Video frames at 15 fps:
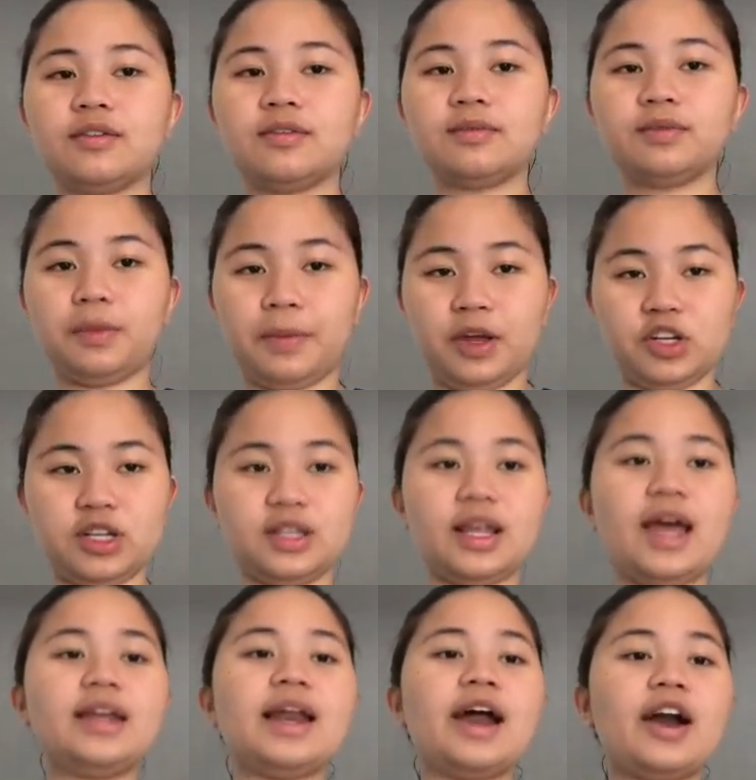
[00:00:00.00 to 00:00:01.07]
the patient.
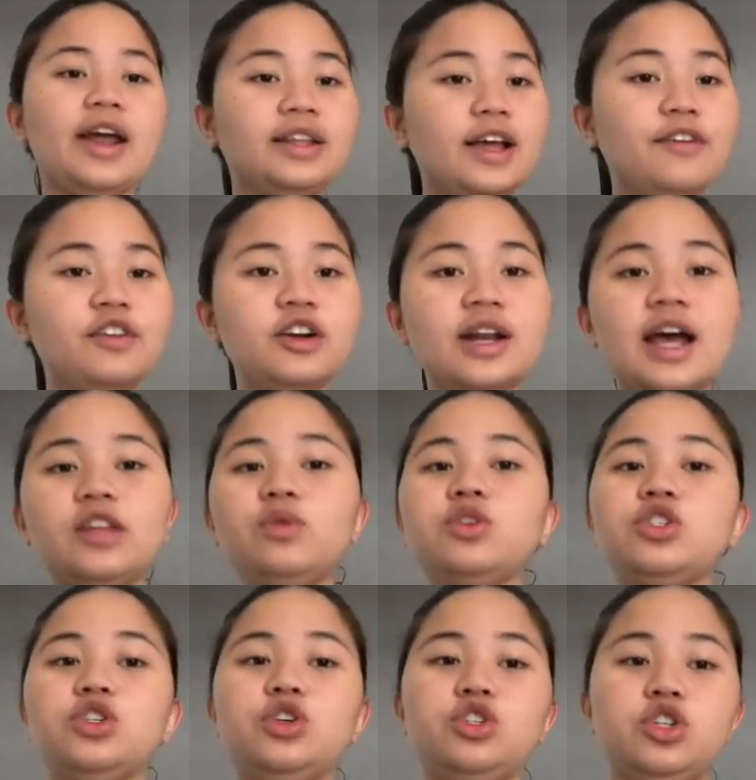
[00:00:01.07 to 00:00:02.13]
And right after that,
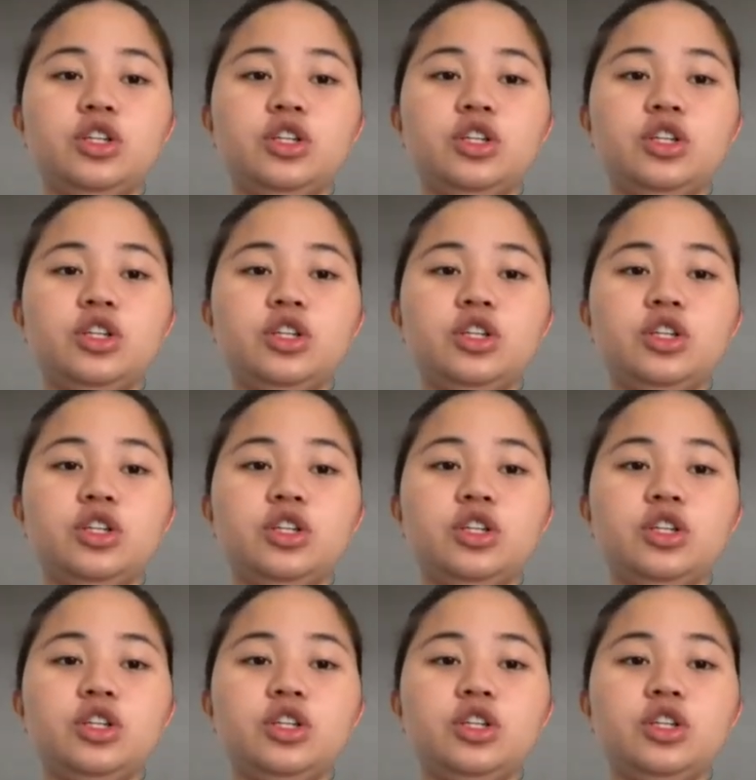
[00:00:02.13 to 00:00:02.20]
you should